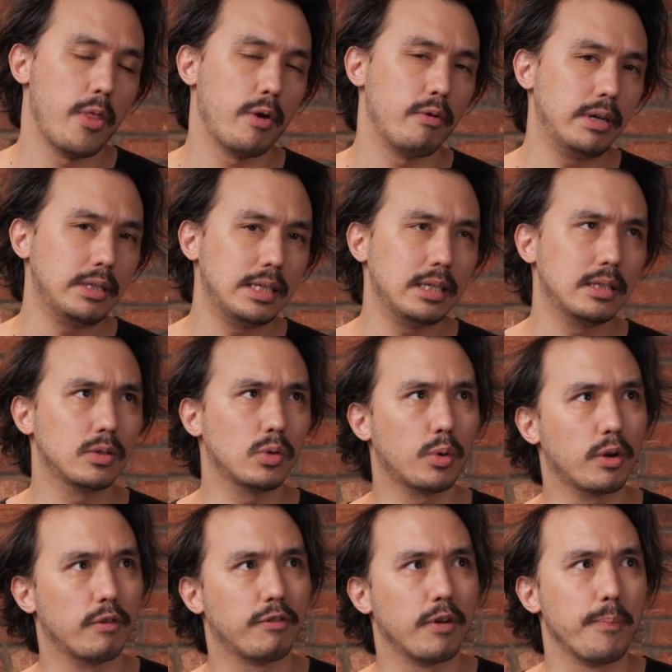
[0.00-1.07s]
there is this
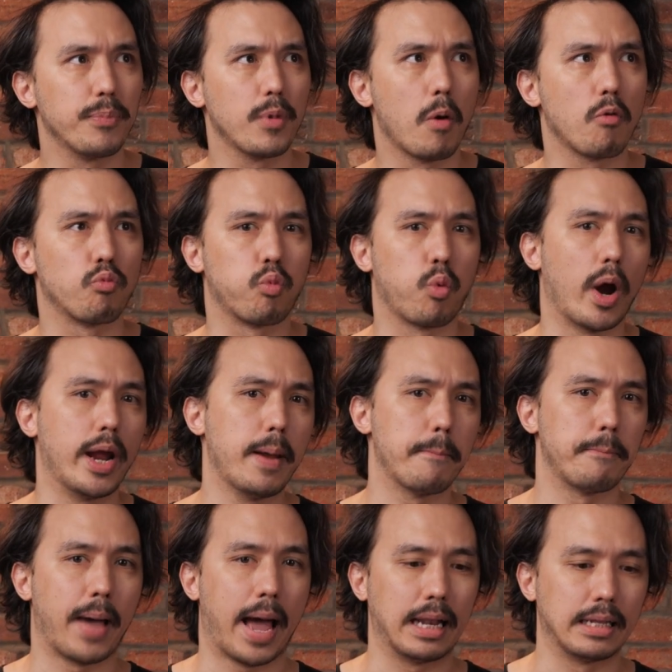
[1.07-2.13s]
sort of
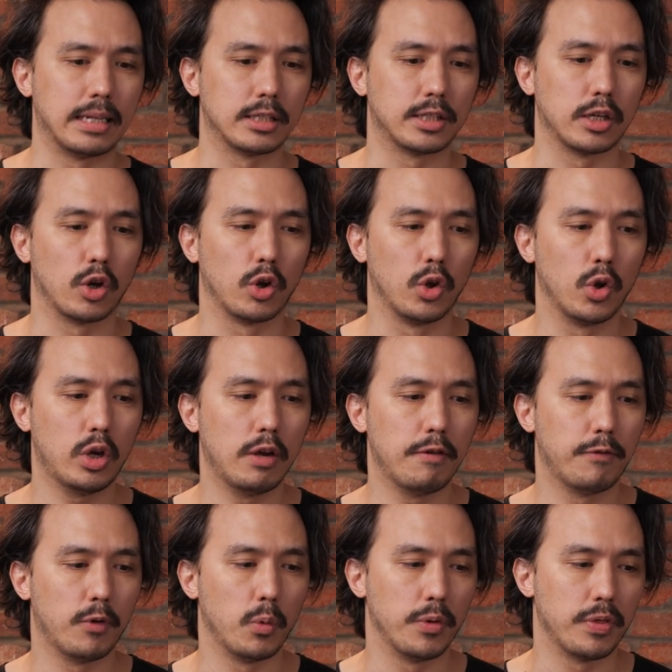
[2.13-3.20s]
right balance that you're looking
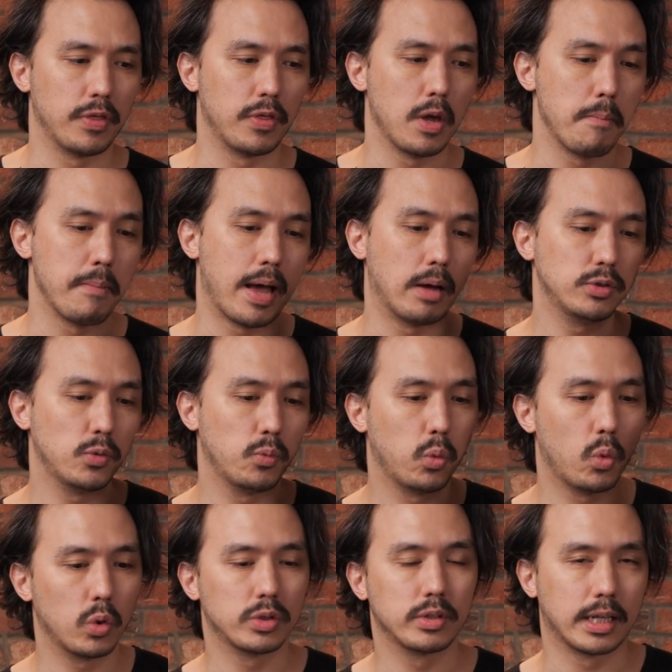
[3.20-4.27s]
for with the amount of
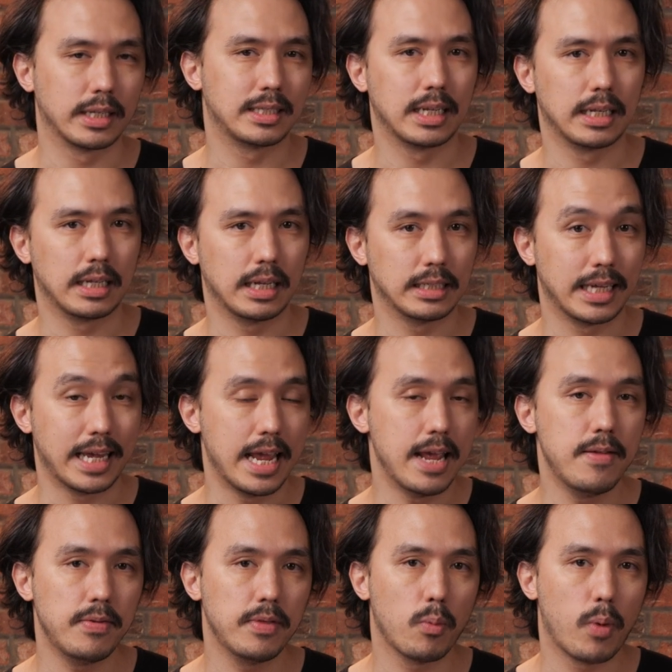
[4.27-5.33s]
water that sits
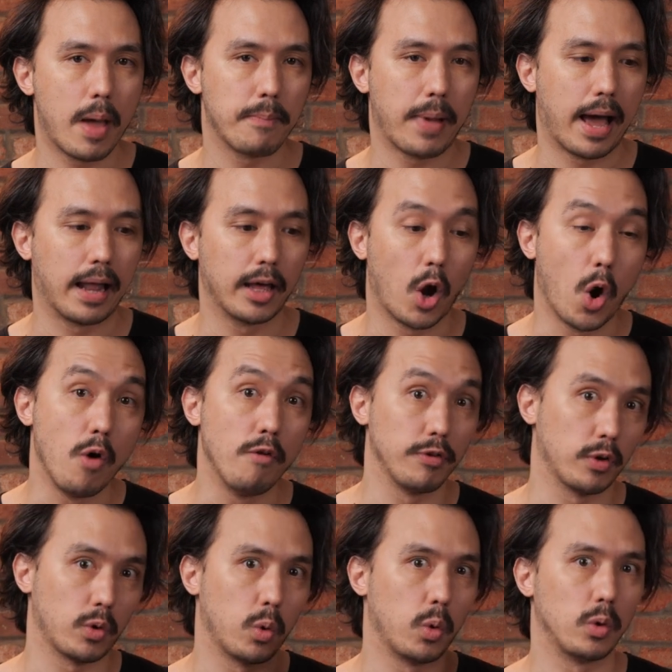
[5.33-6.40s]
in the wet palette over
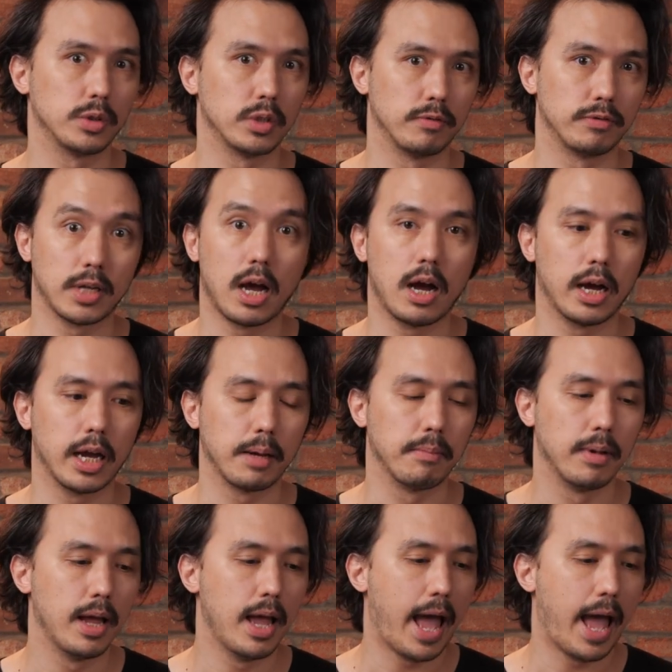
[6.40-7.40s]
the course of time